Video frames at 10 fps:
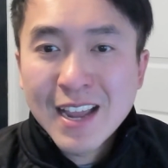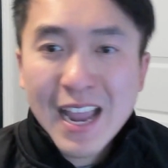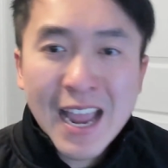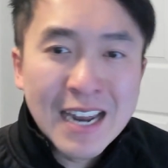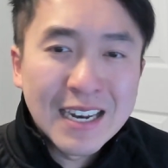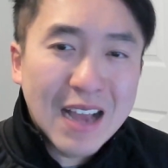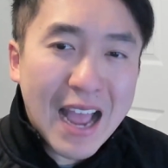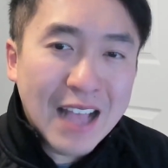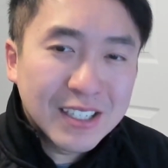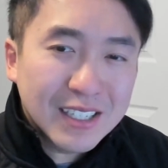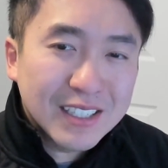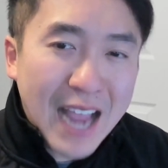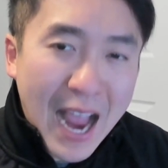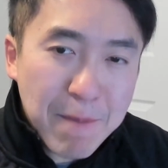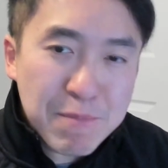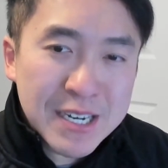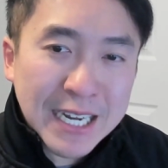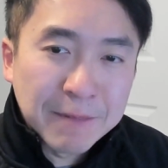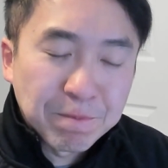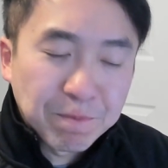And as this is
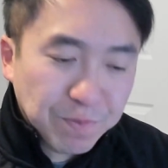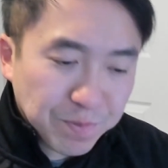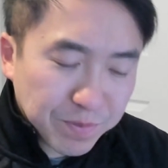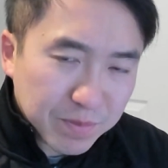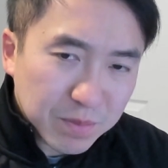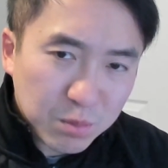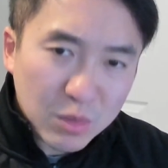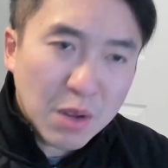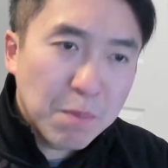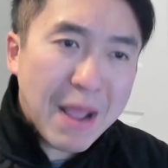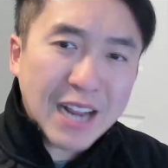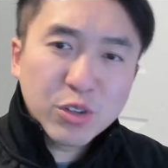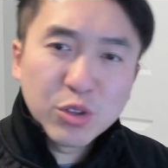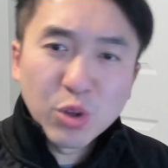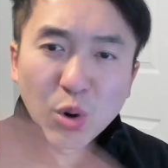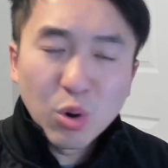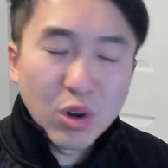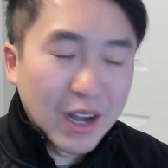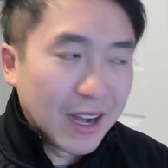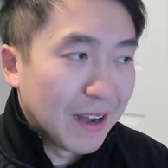happening, back to the
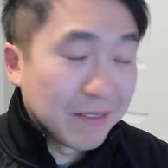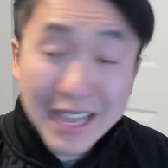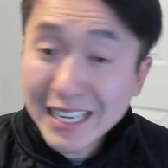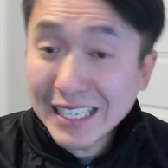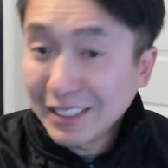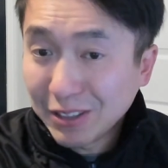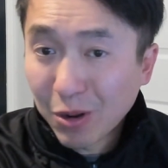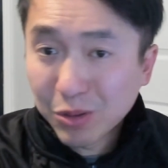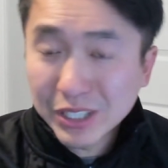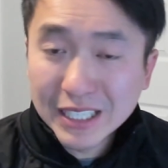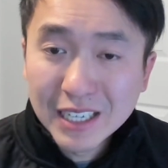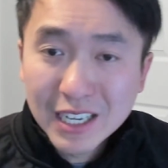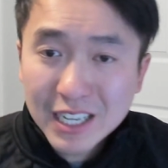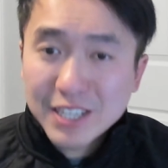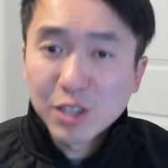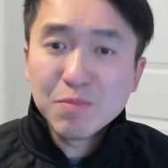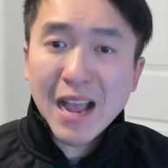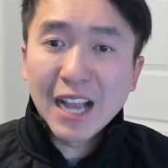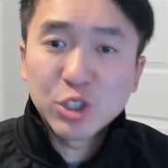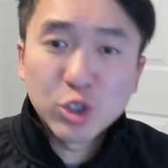Lecky, the
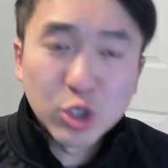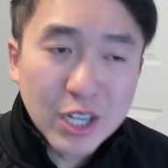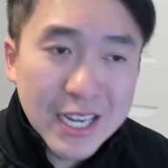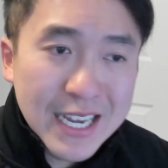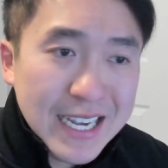guildmaster.